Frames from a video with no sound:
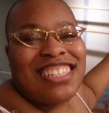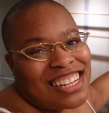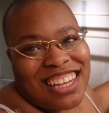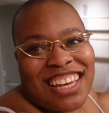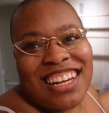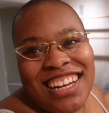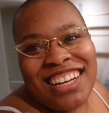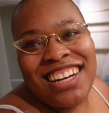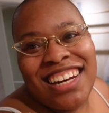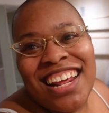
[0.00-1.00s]
chicken
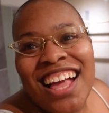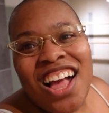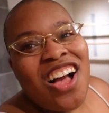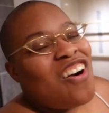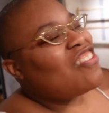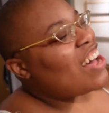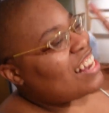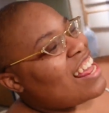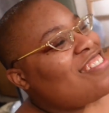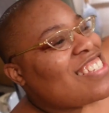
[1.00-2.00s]

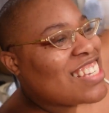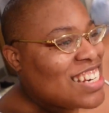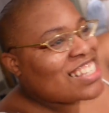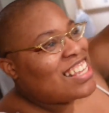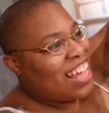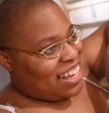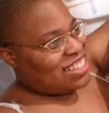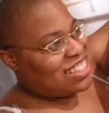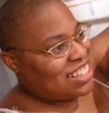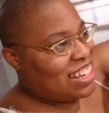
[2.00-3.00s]
while I was in the
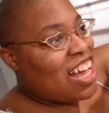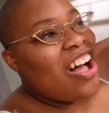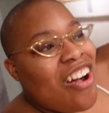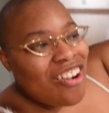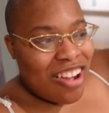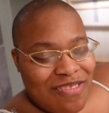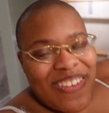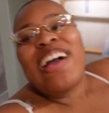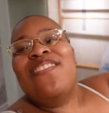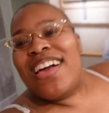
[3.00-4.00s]
taxi on
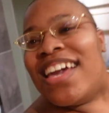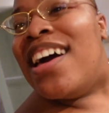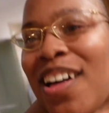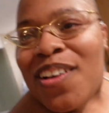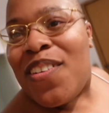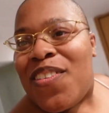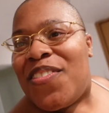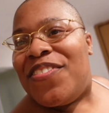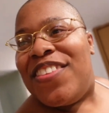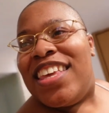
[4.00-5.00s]
my way
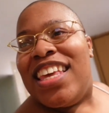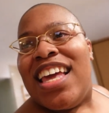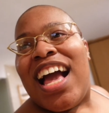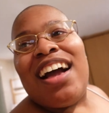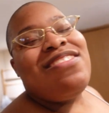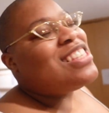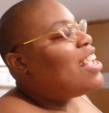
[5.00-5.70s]
home. I was